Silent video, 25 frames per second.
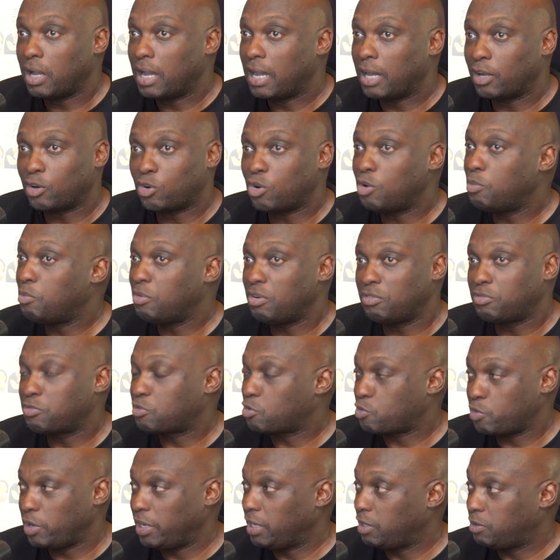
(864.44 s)
aroma of
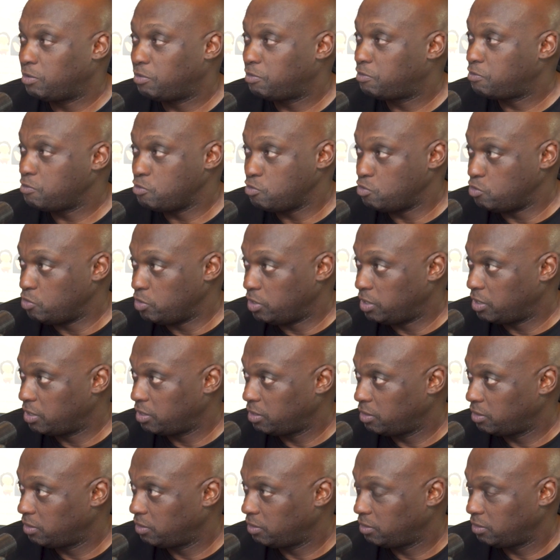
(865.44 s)
great food.
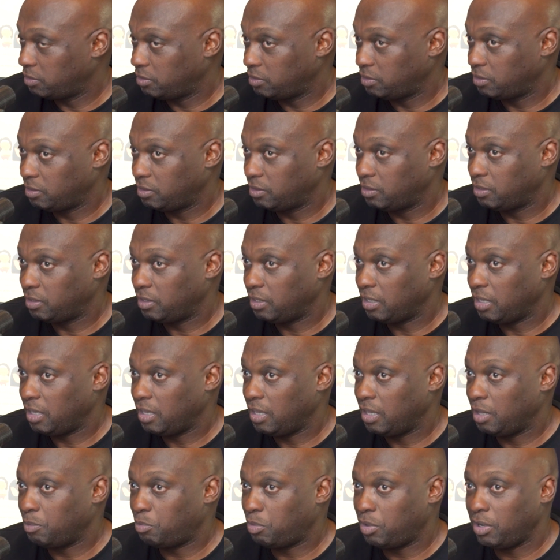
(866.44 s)

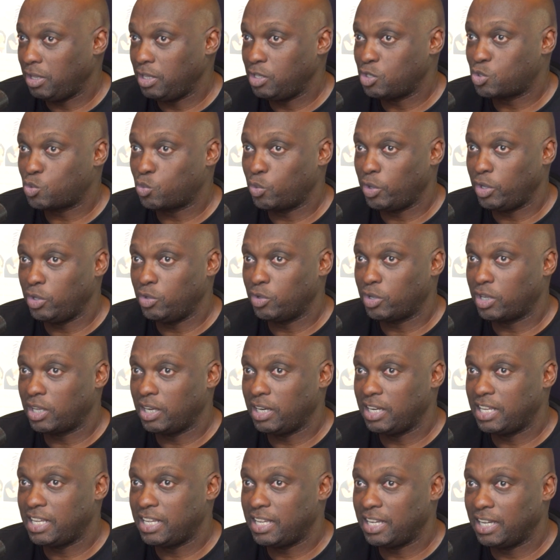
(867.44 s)
A place where you
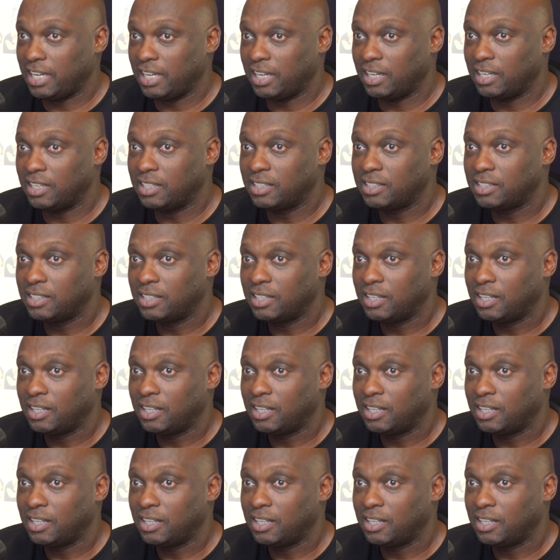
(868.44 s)
can hear